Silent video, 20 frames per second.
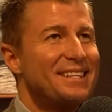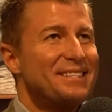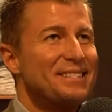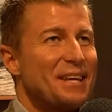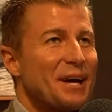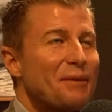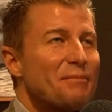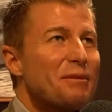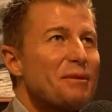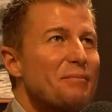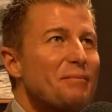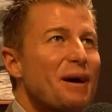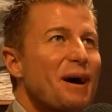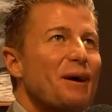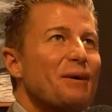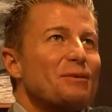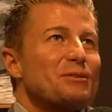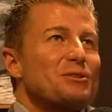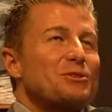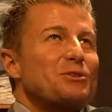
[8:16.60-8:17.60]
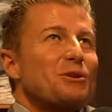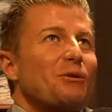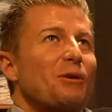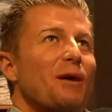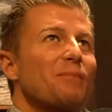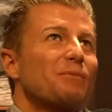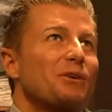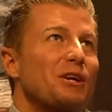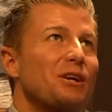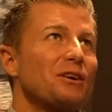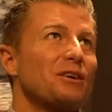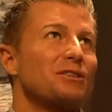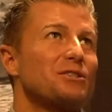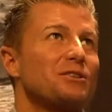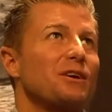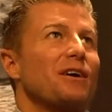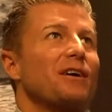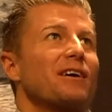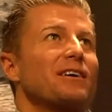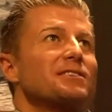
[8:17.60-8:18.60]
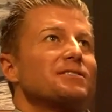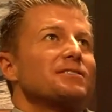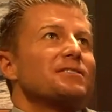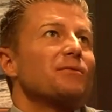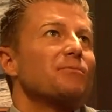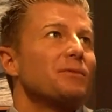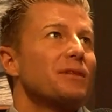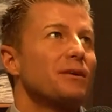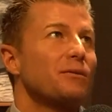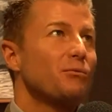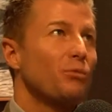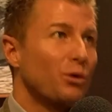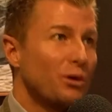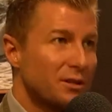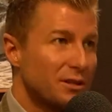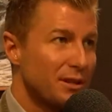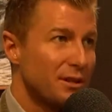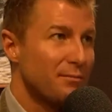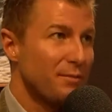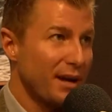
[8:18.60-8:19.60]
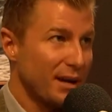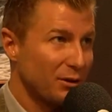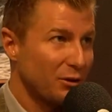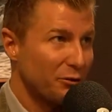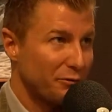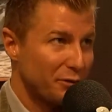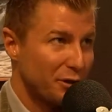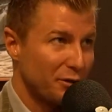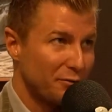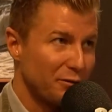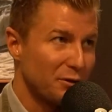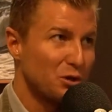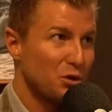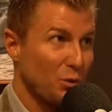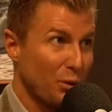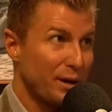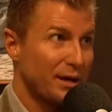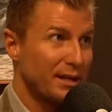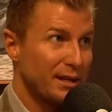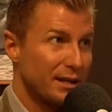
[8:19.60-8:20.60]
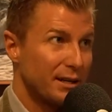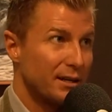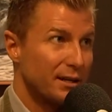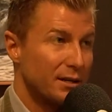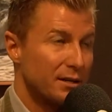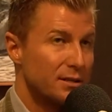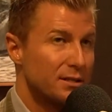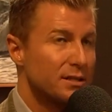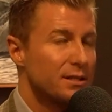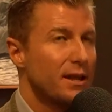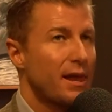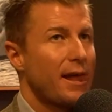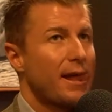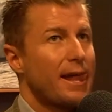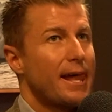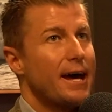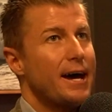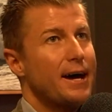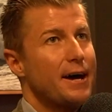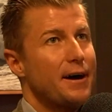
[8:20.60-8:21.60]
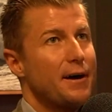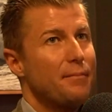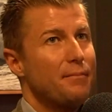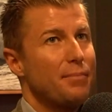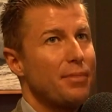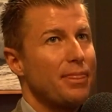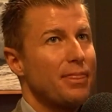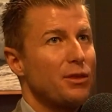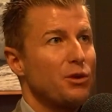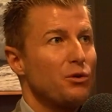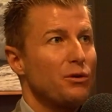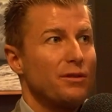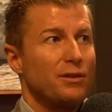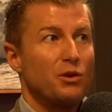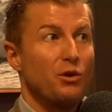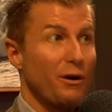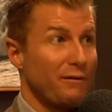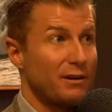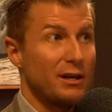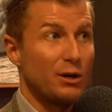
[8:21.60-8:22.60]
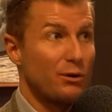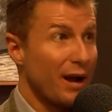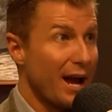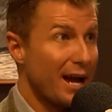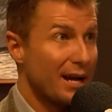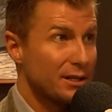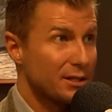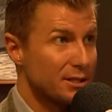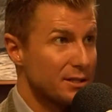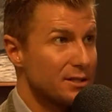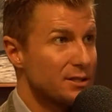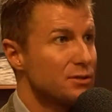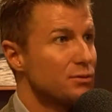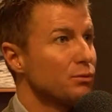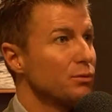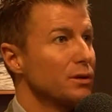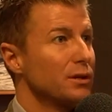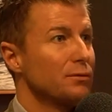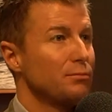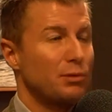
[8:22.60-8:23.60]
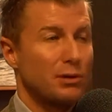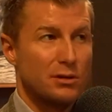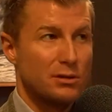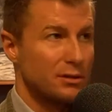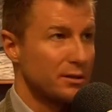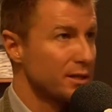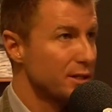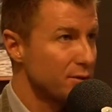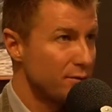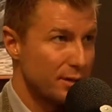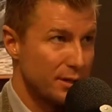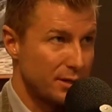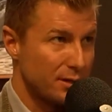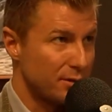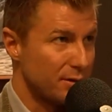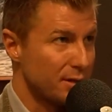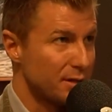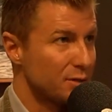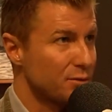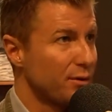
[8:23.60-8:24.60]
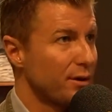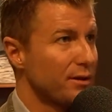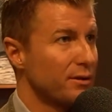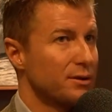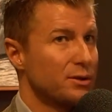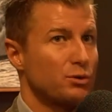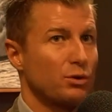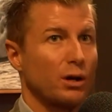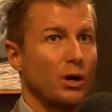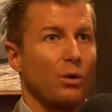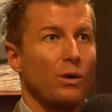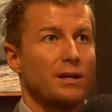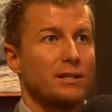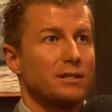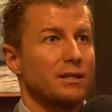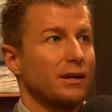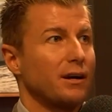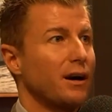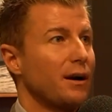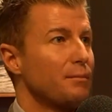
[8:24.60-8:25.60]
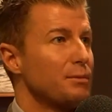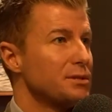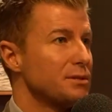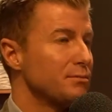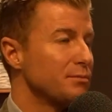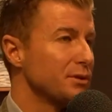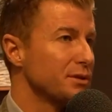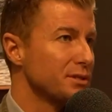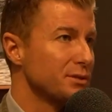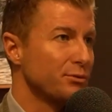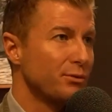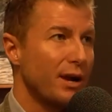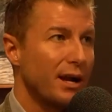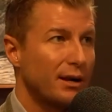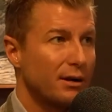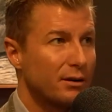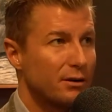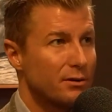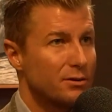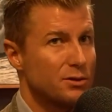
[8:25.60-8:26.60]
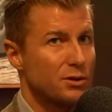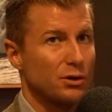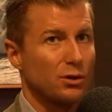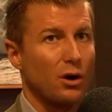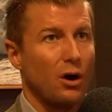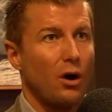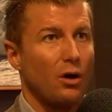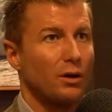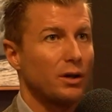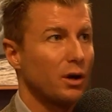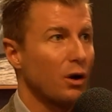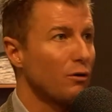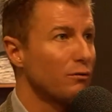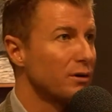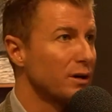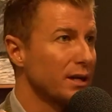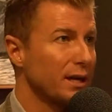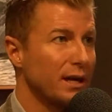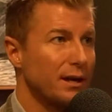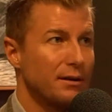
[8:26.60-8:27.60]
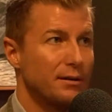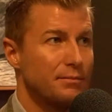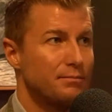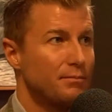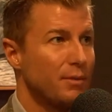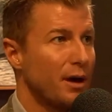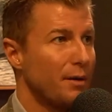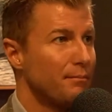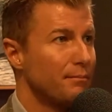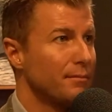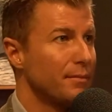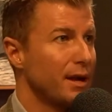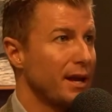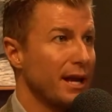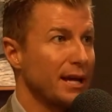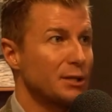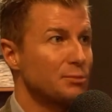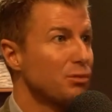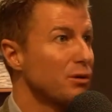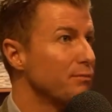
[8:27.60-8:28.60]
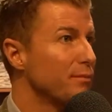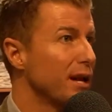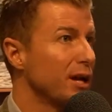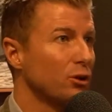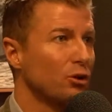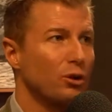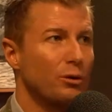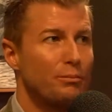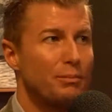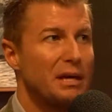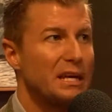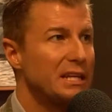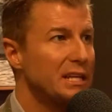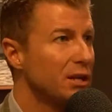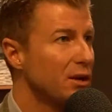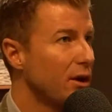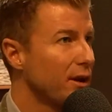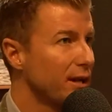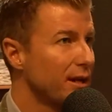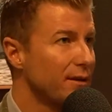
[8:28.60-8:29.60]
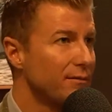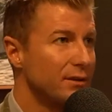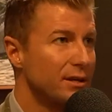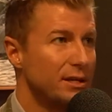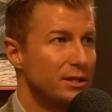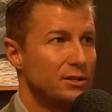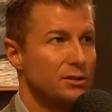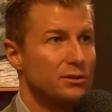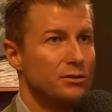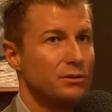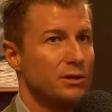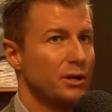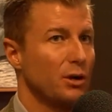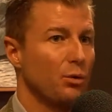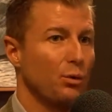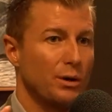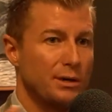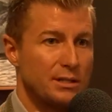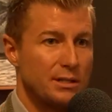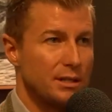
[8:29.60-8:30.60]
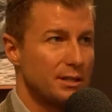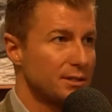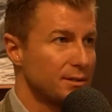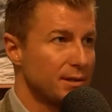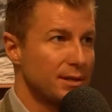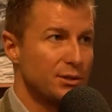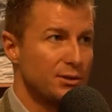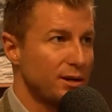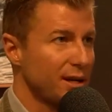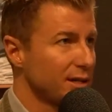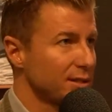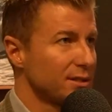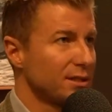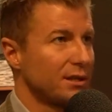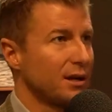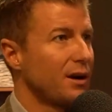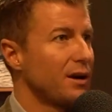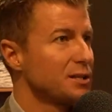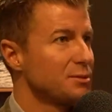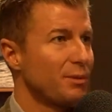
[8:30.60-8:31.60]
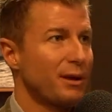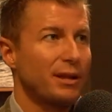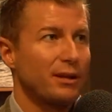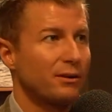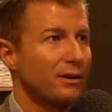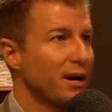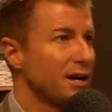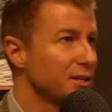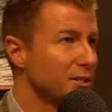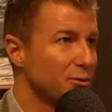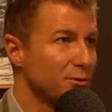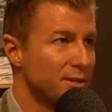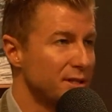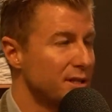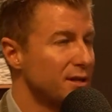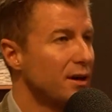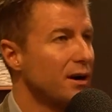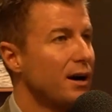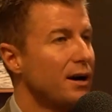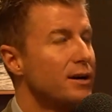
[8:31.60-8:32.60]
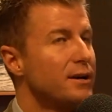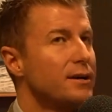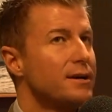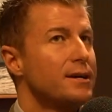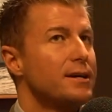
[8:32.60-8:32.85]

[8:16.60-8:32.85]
Tell me about, so I'm curious, as someone that worked in the medical field for 20 years, you have interactions with personal injury attorneys, whether it's requesting copies of bills and records or calling over to get an expert medical opinion on a given issue. Was this injury actually caused by the crash or was it not?